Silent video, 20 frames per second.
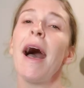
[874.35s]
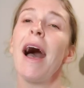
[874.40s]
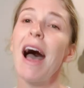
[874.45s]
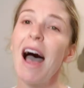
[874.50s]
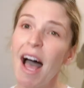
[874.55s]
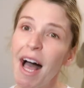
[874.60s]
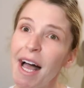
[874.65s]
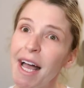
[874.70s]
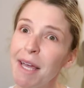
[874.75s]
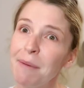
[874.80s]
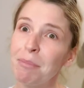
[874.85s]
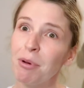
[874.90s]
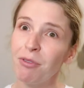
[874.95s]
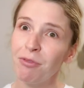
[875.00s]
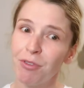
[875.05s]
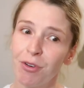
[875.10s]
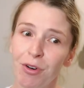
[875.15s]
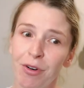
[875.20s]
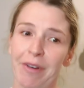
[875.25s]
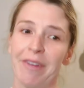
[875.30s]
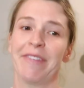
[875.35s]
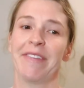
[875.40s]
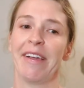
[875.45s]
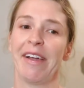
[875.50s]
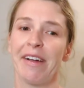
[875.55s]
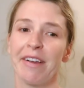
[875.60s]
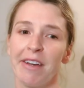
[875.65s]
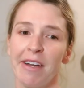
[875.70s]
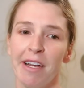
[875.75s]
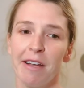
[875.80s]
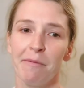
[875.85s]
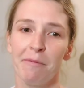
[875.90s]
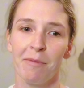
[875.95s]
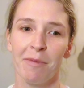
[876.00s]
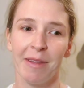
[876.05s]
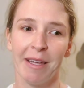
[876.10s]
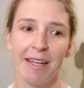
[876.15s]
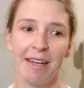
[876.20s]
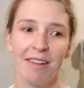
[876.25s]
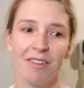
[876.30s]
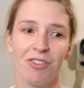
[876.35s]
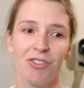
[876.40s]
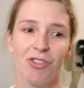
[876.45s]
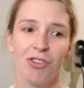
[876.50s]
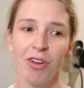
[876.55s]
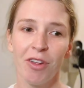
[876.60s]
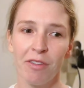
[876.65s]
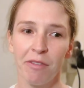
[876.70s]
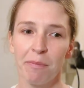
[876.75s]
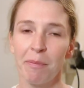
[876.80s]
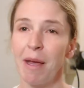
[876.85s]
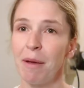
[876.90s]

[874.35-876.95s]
I prefer standing, it is just my